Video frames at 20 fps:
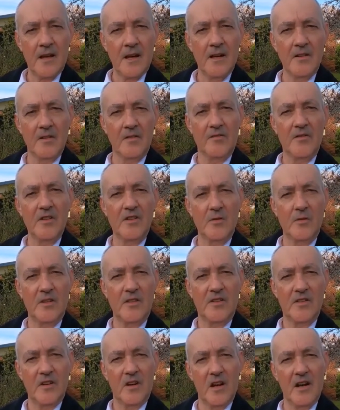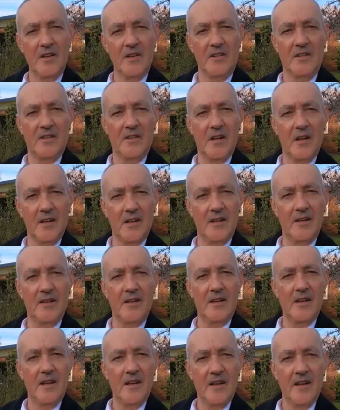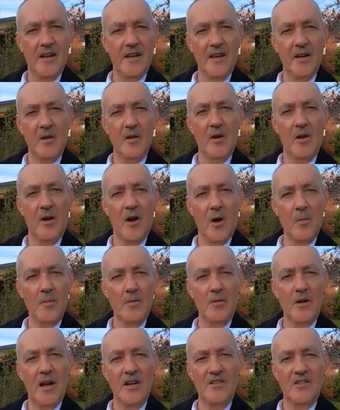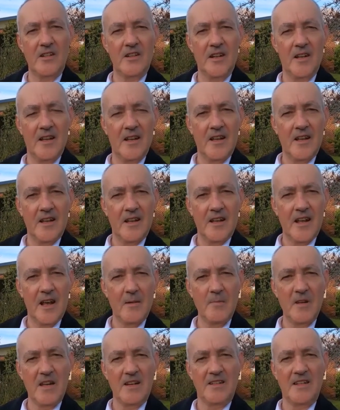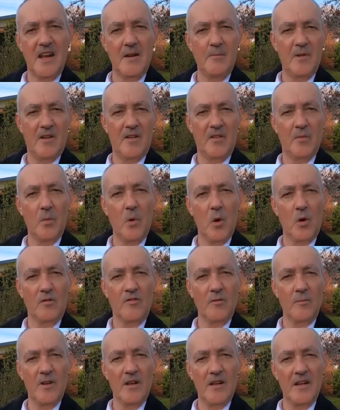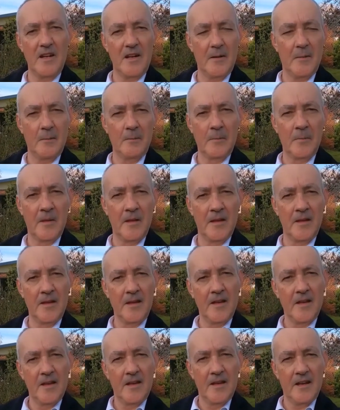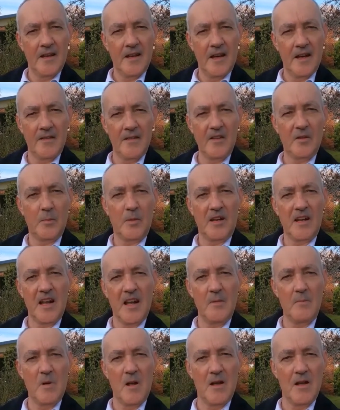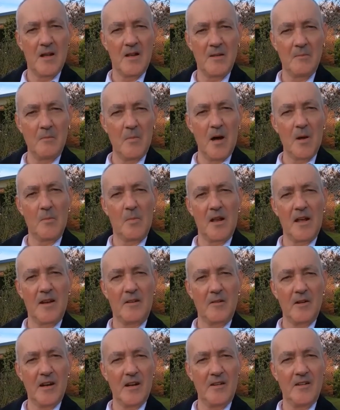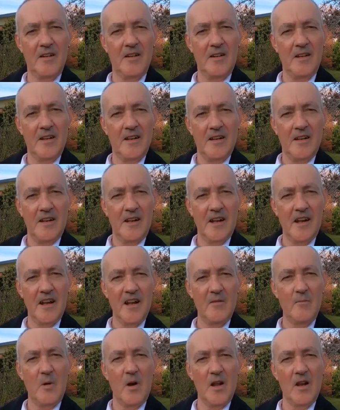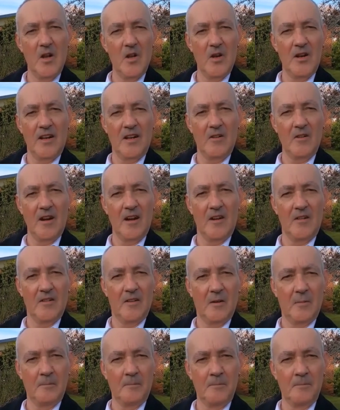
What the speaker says: As a fisheries scientist at an operation a mere 10 minutes walk from here. And this became my playground and my learning ground.